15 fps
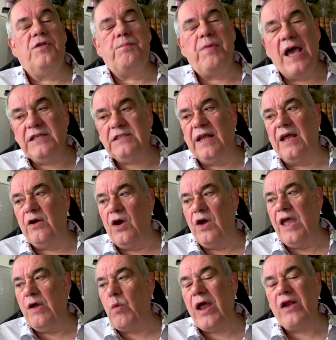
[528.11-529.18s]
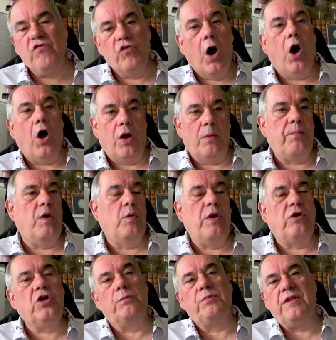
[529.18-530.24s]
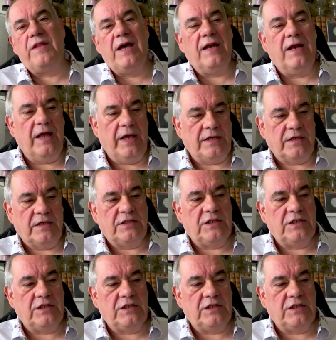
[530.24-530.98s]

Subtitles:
basically it went wrong, but we'll come to that later.